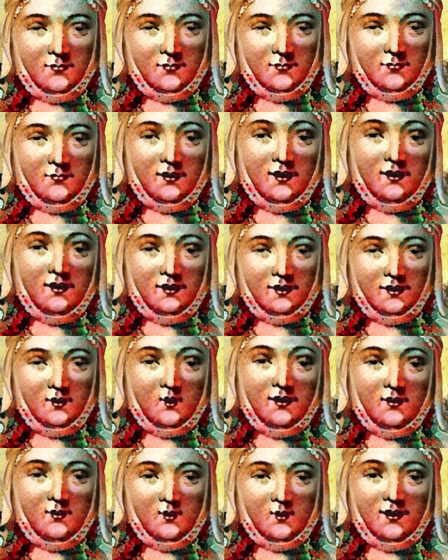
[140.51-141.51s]
He
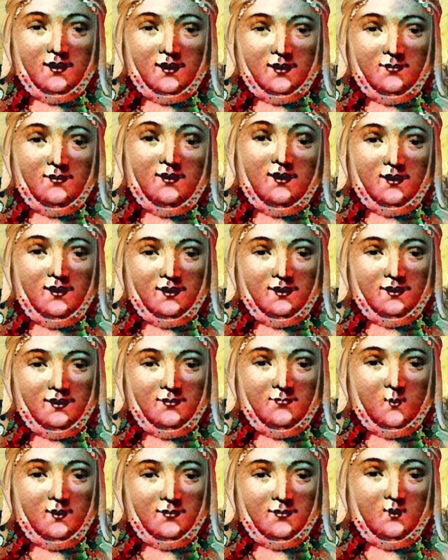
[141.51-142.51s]
ensured that an abbess
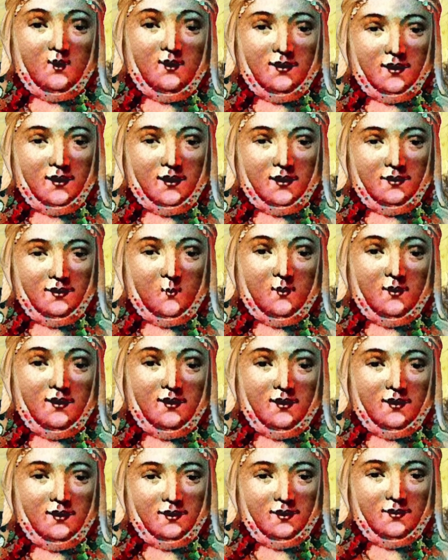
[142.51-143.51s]
was chosen to
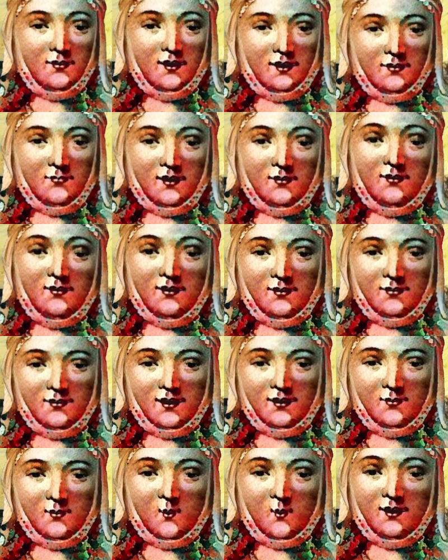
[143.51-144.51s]
manage this
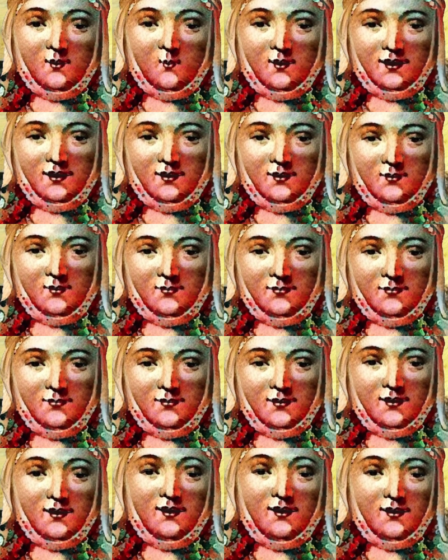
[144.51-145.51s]
monastic community,
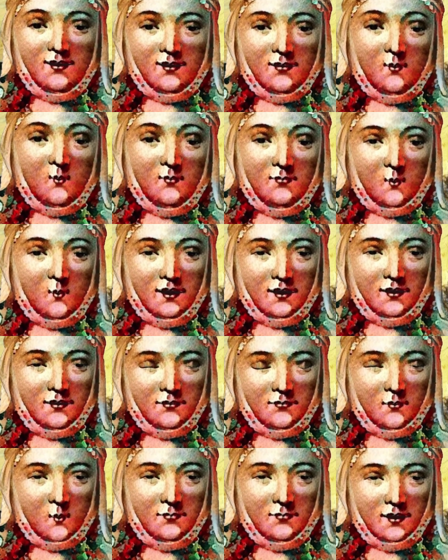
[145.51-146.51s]
and the community
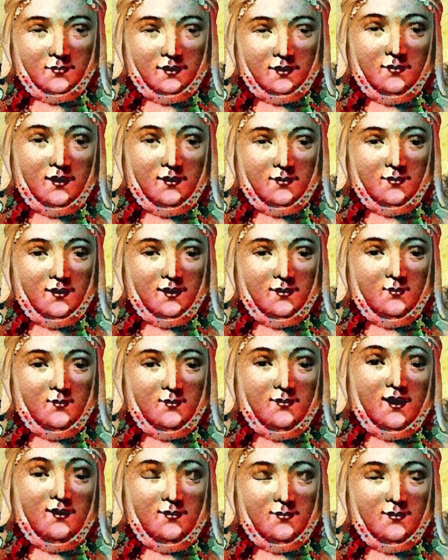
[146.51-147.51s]
was expected to
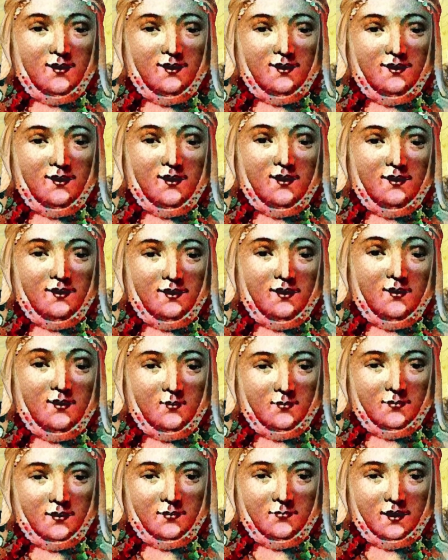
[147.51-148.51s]
practice
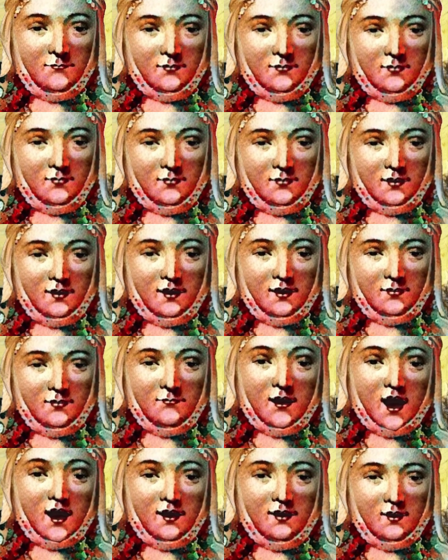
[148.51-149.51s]
synesactism, a
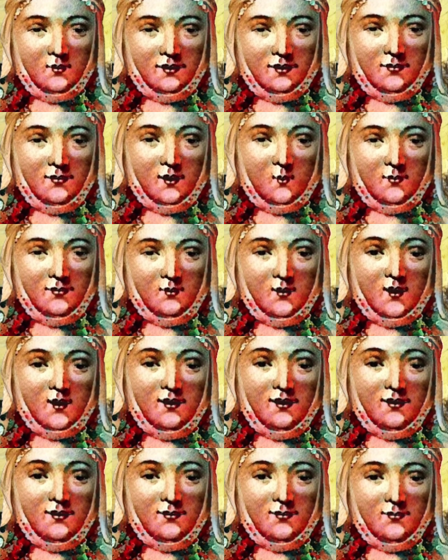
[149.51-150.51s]
form of spiritual
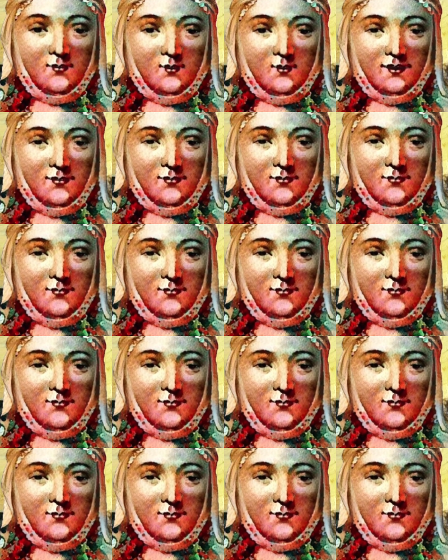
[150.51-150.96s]
marriage.